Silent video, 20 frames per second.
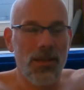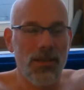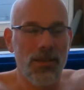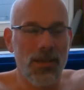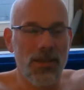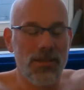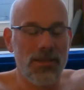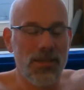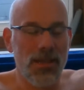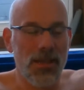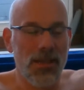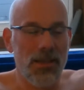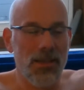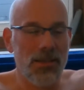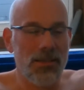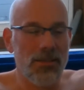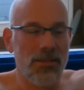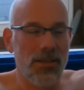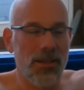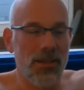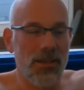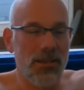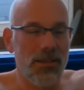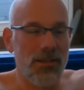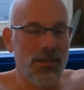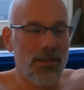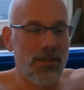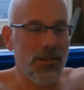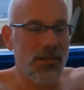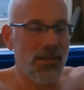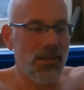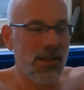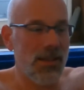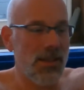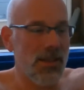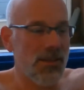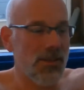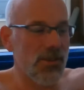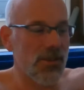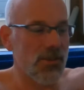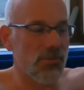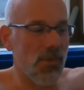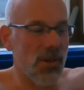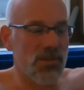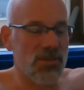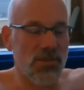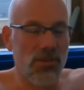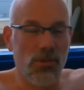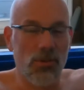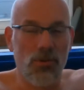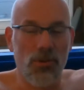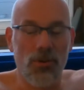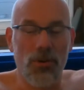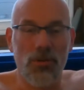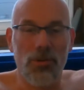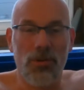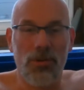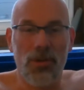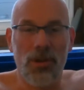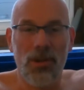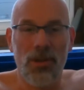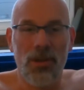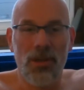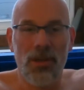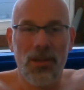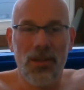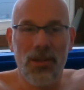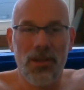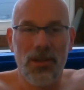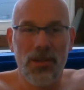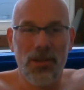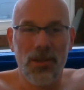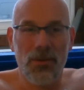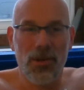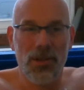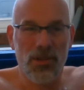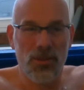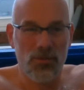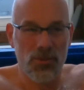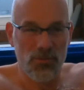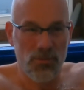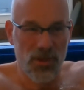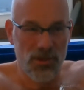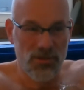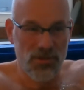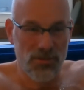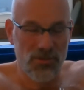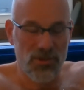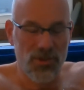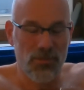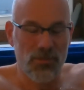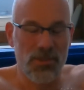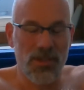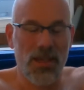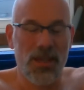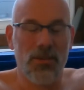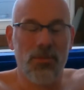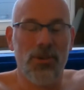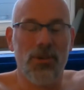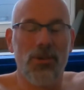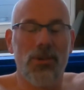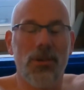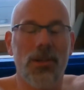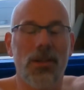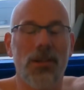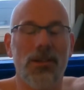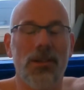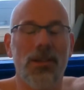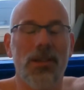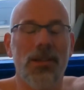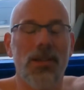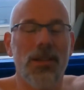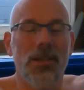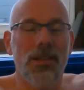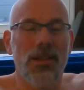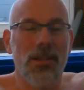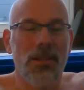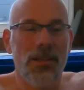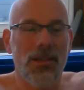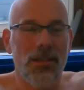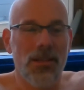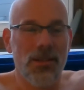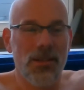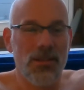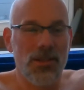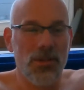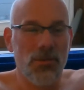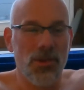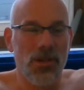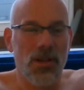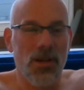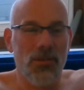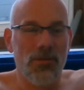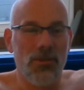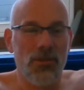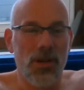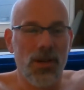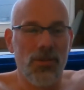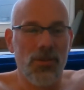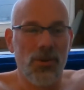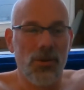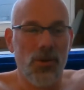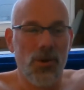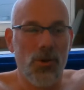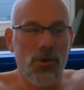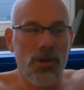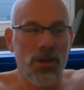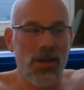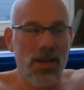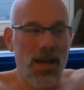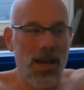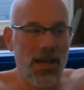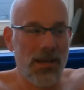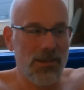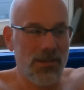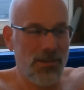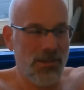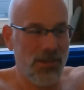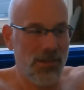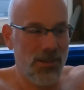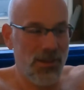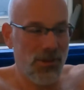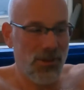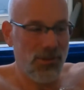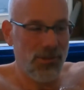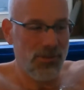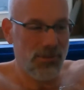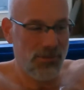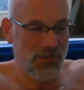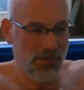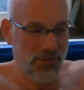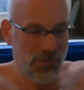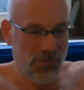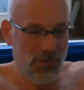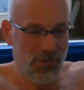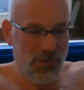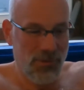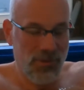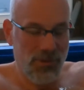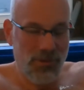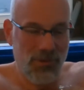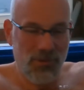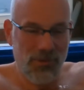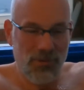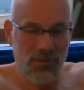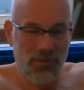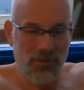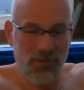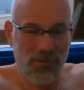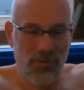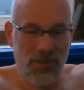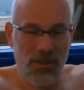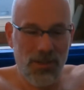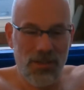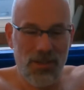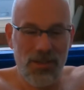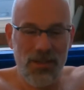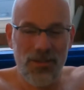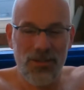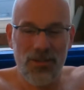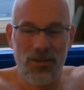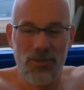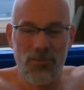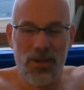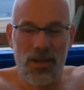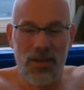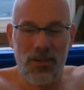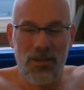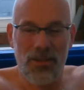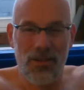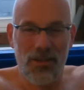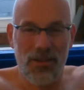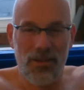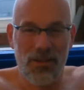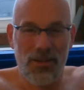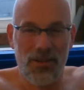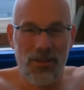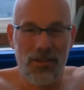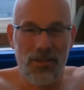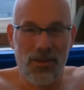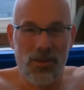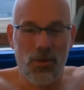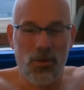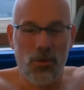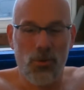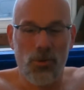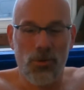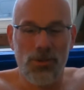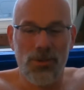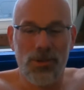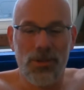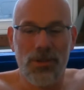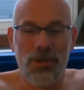They say it hinders muscle growth. You want those muscles some time to recover on their own and not, you know, get hindered by the cold.